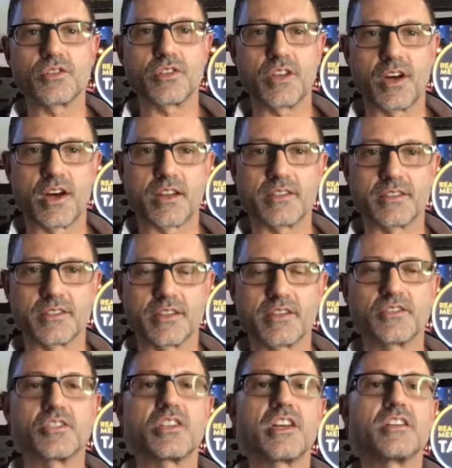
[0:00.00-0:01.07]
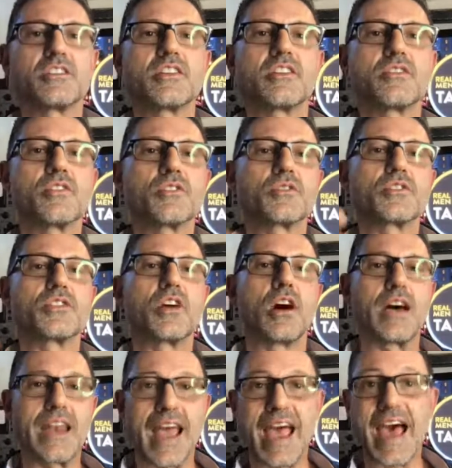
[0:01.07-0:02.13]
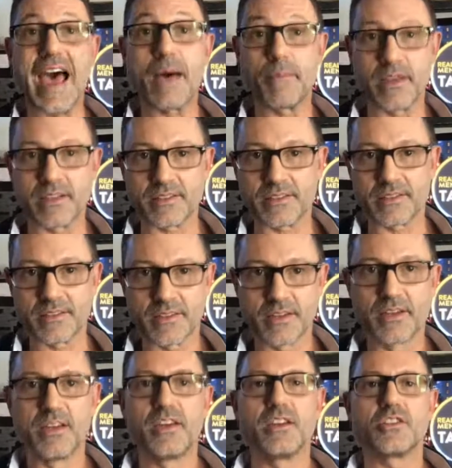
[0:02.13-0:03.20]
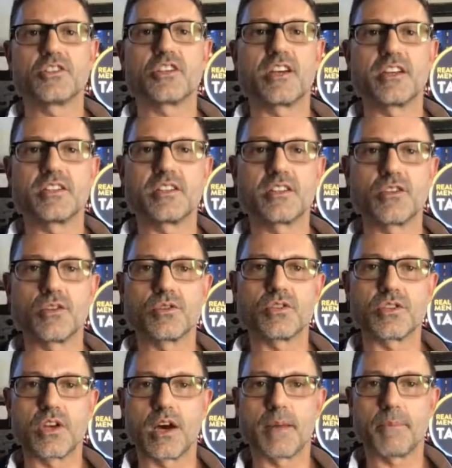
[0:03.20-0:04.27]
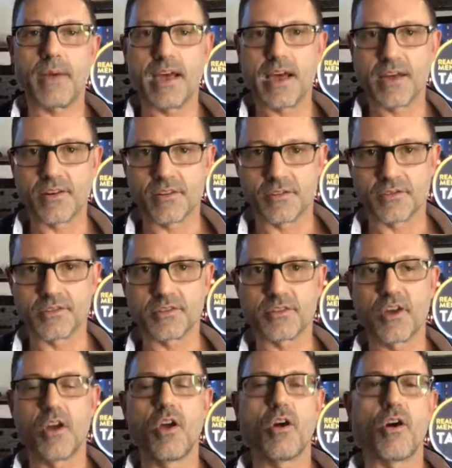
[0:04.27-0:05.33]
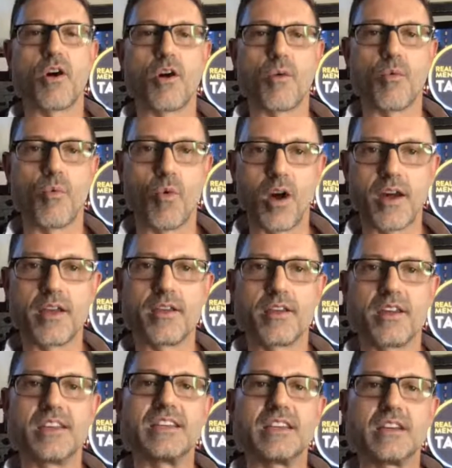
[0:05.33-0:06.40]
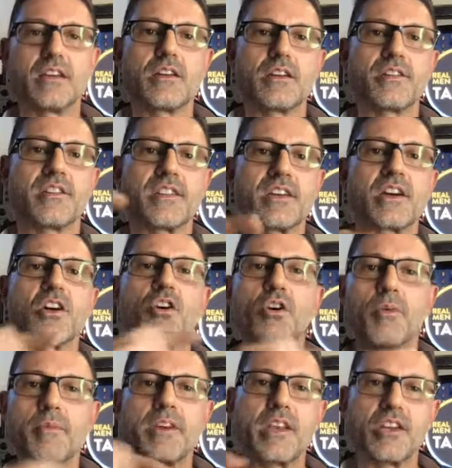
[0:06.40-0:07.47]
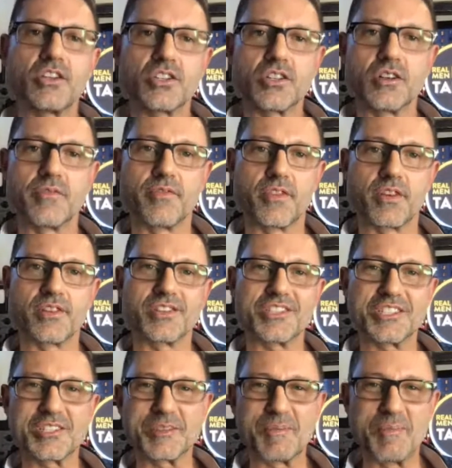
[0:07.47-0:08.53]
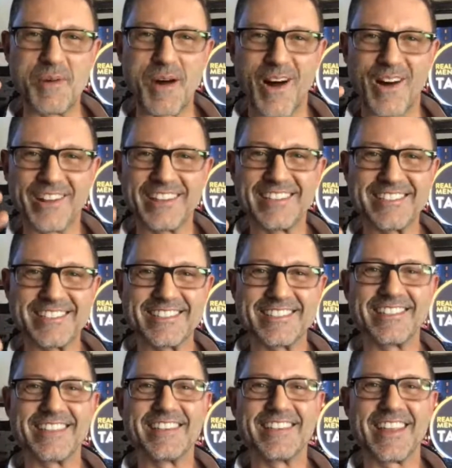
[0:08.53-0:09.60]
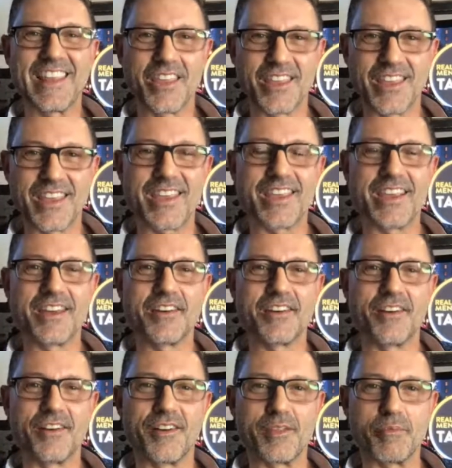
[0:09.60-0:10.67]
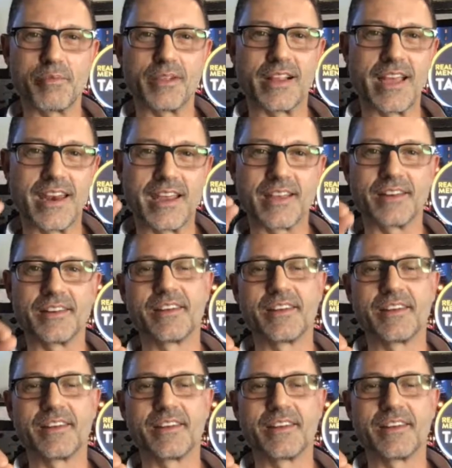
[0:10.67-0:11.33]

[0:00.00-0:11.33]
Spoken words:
thoughts, changing those thought habits, changing those thought patterns are the culmination of the smallest thing on the planet